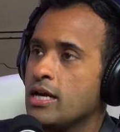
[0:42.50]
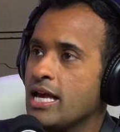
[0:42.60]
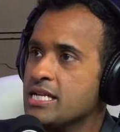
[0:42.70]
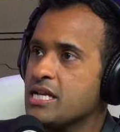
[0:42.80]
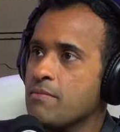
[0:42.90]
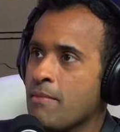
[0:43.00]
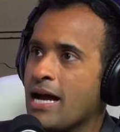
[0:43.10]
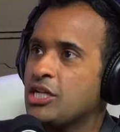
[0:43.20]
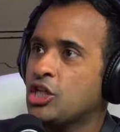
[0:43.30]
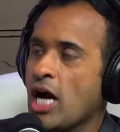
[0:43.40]
it
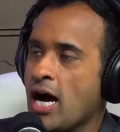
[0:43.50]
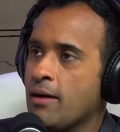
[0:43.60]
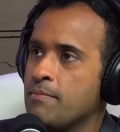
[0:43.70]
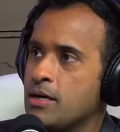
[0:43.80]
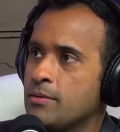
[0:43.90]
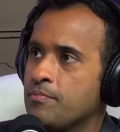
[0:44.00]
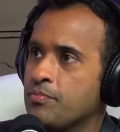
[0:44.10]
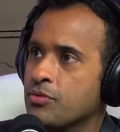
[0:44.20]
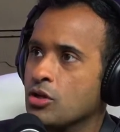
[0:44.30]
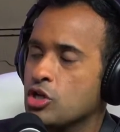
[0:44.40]
my job
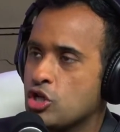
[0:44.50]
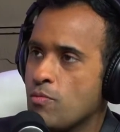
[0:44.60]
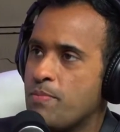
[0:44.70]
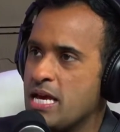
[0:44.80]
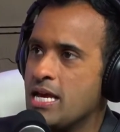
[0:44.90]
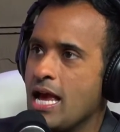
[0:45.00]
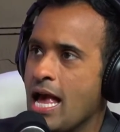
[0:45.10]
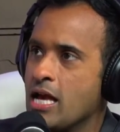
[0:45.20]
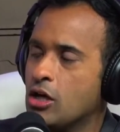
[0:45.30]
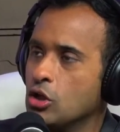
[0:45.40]
to be
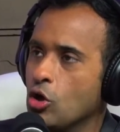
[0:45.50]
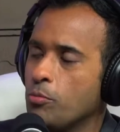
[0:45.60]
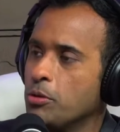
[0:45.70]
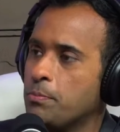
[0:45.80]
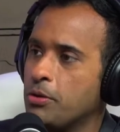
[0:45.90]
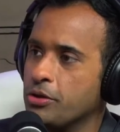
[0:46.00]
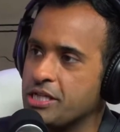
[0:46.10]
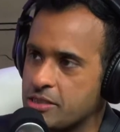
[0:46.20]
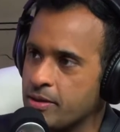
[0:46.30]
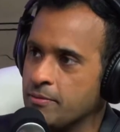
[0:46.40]
a global
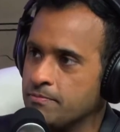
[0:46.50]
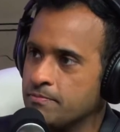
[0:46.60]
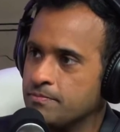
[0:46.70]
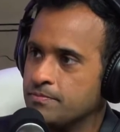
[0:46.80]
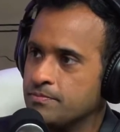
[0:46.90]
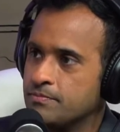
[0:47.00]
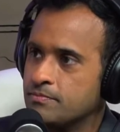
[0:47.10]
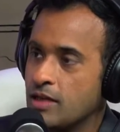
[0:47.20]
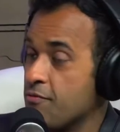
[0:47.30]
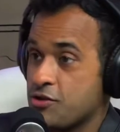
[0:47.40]
policeman?
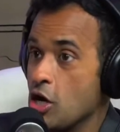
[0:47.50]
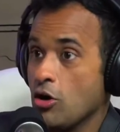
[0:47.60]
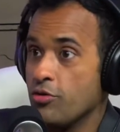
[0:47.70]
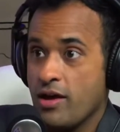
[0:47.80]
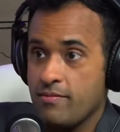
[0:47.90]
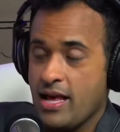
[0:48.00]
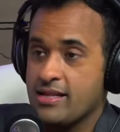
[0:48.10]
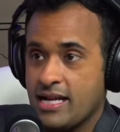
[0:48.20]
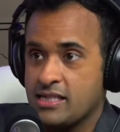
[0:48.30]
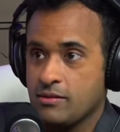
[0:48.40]
If so,
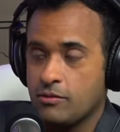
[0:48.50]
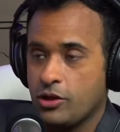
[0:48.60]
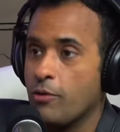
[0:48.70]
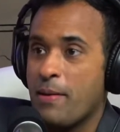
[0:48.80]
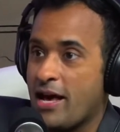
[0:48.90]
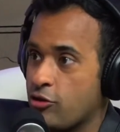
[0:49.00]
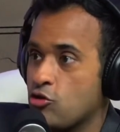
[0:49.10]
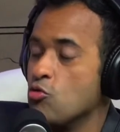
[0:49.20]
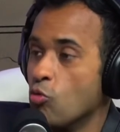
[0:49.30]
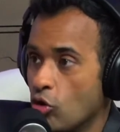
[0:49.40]
that's a clear path
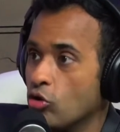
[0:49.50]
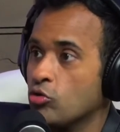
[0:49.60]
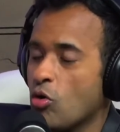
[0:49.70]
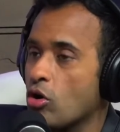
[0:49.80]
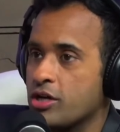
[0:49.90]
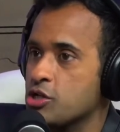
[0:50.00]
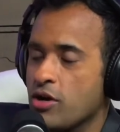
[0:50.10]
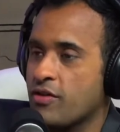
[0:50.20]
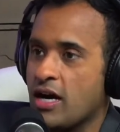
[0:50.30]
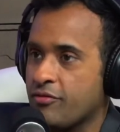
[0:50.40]
to world war because you
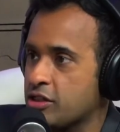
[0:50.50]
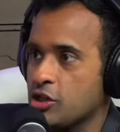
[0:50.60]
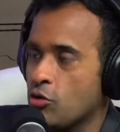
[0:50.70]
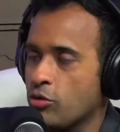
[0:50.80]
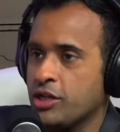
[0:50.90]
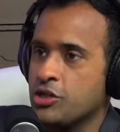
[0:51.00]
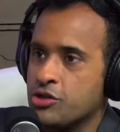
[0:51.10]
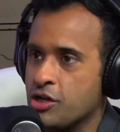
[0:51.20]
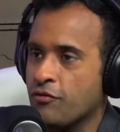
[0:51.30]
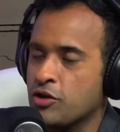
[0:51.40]
have conflicts that don't relate to your
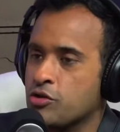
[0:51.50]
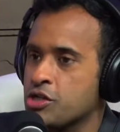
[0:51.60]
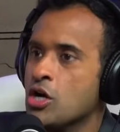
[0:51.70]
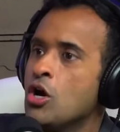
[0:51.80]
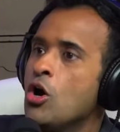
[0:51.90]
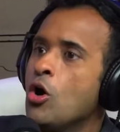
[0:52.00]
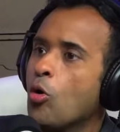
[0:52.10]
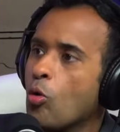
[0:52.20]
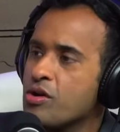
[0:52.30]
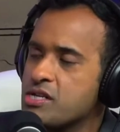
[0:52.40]
self-interest.
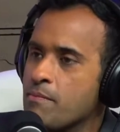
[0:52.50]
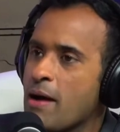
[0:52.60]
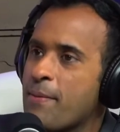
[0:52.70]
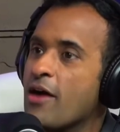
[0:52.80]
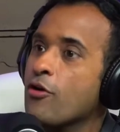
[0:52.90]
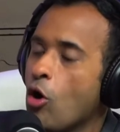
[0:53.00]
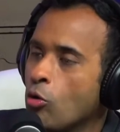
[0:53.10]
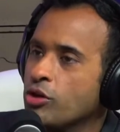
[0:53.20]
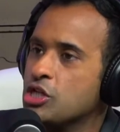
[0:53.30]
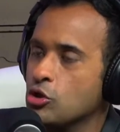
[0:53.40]
Or is it my path
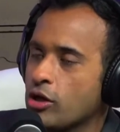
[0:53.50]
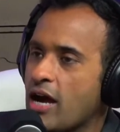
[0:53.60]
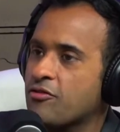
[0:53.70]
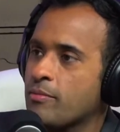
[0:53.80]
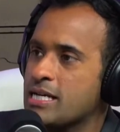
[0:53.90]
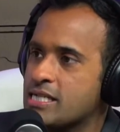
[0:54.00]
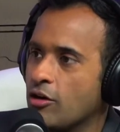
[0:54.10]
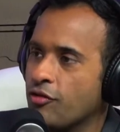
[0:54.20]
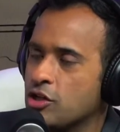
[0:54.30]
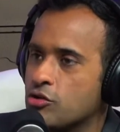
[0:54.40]
only to look after my
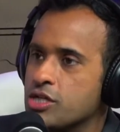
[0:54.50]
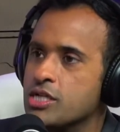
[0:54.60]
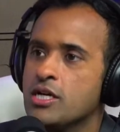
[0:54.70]
self-interest?